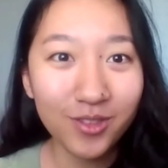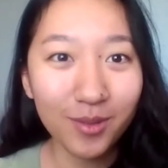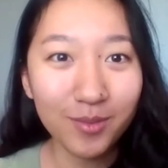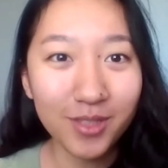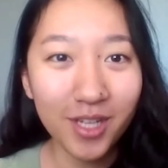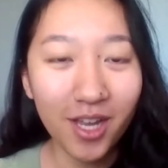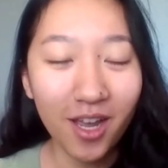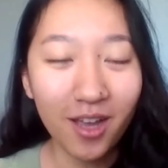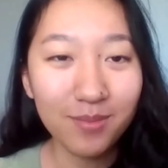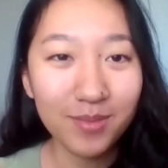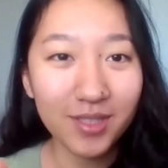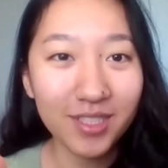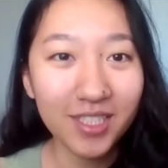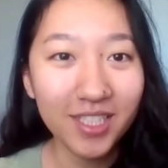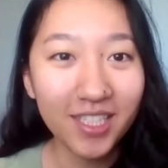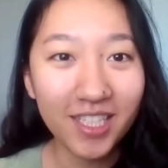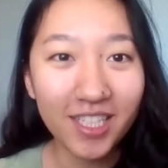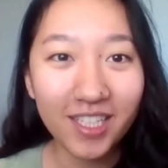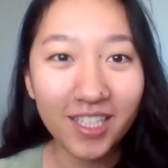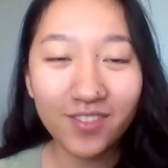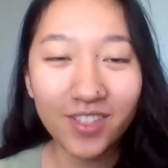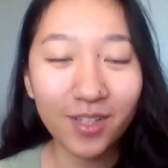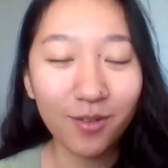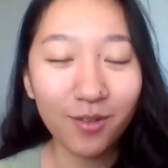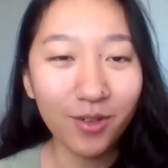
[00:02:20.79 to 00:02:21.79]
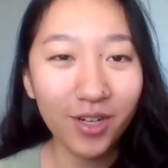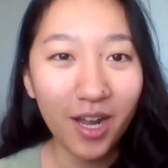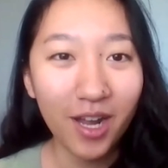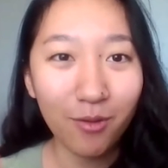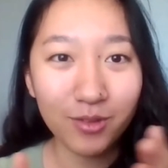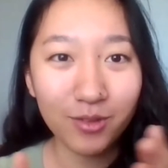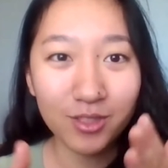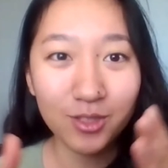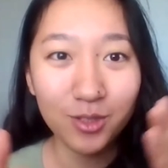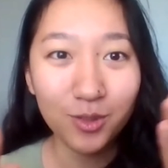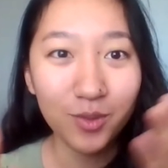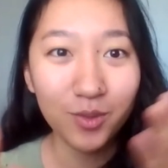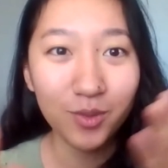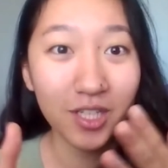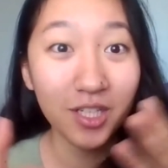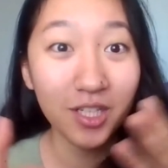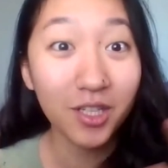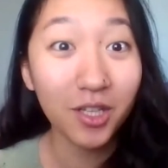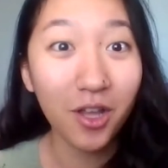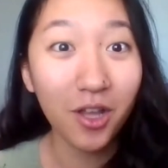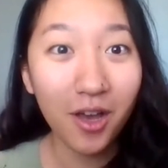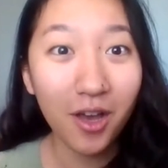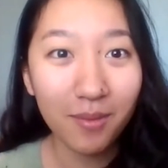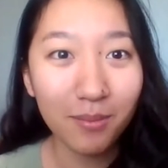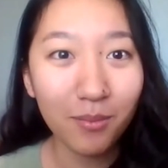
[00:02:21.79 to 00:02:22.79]
sometimes an evening, where I was doing a
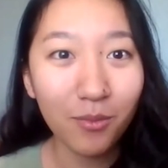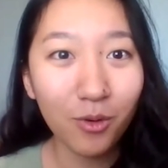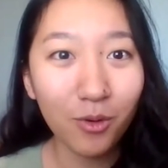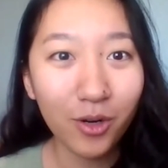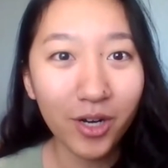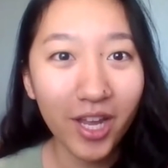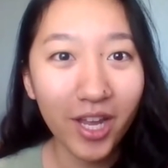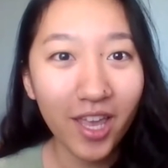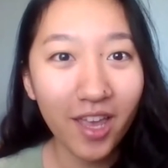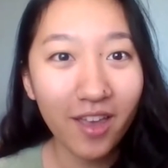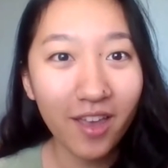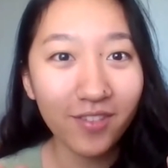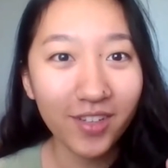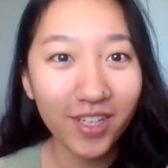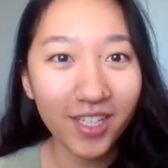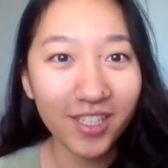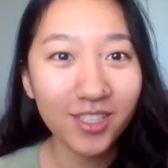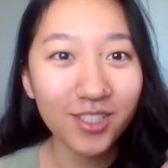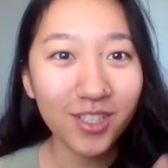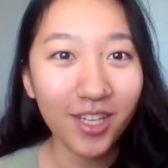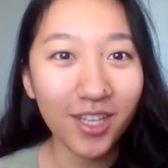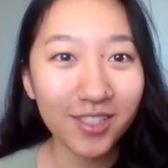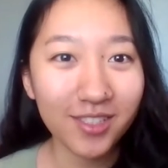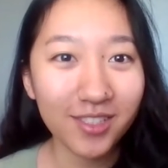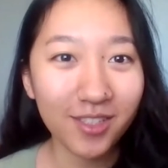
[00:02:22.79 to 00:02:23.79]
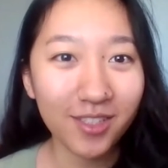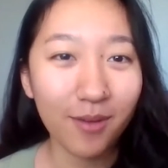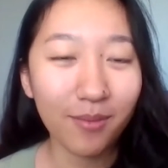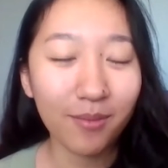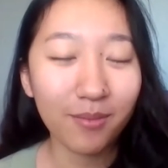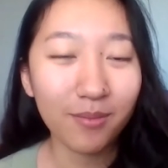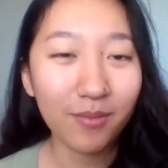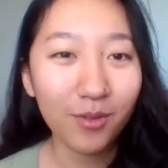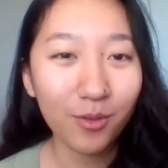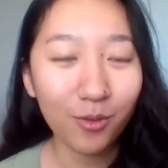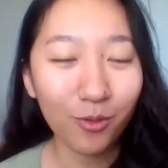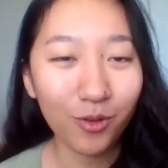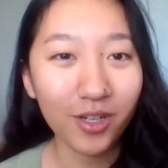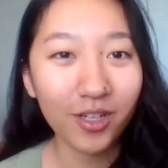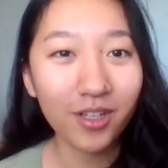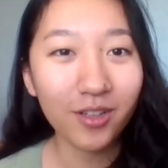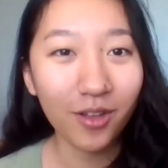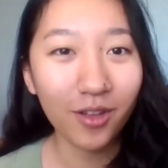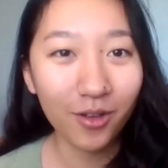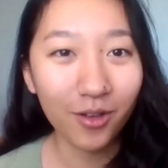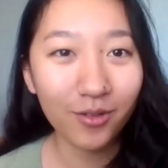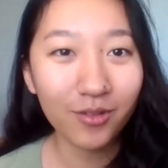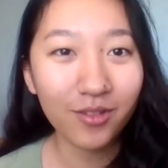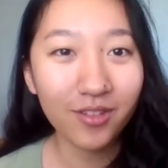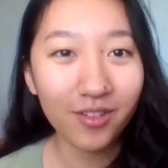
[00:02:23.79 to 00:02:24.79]
lot more heavy JSOM
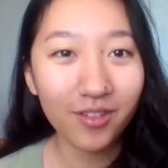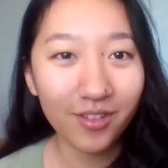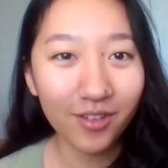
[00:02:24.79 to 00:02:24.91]
workload.